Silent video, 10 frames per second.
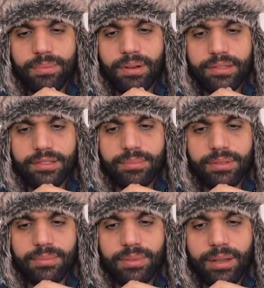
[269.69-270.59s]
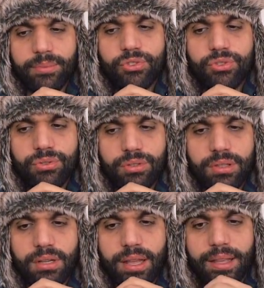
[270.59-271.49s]
possible, but I'm
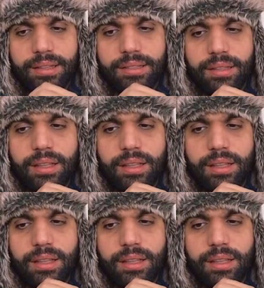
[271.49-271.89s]
sure like